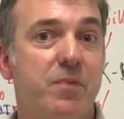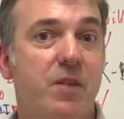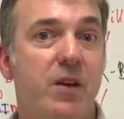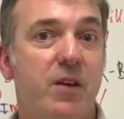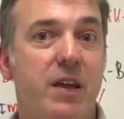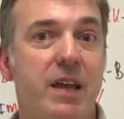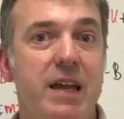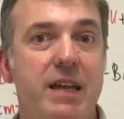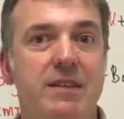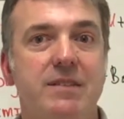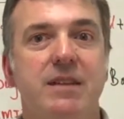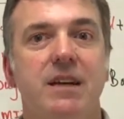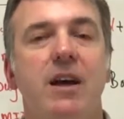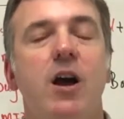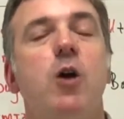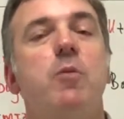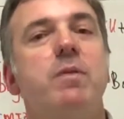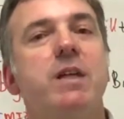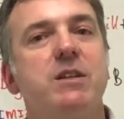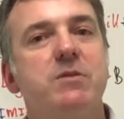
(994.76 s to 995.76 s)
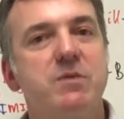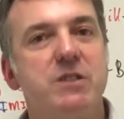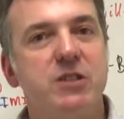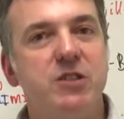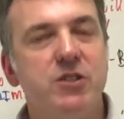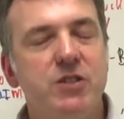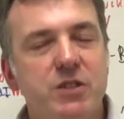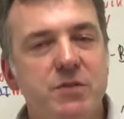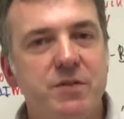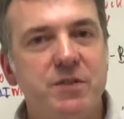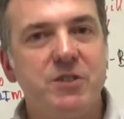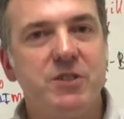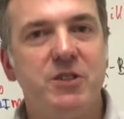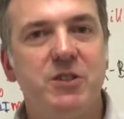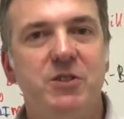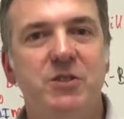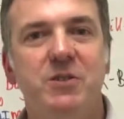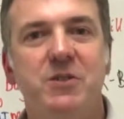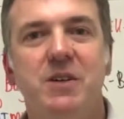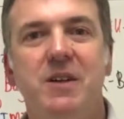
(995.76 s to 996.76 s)
Okay, I hope that was useful to
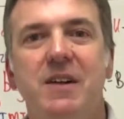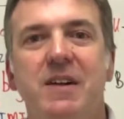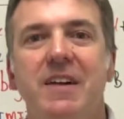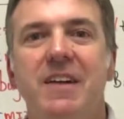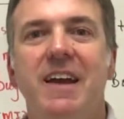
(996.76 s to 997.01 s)
you,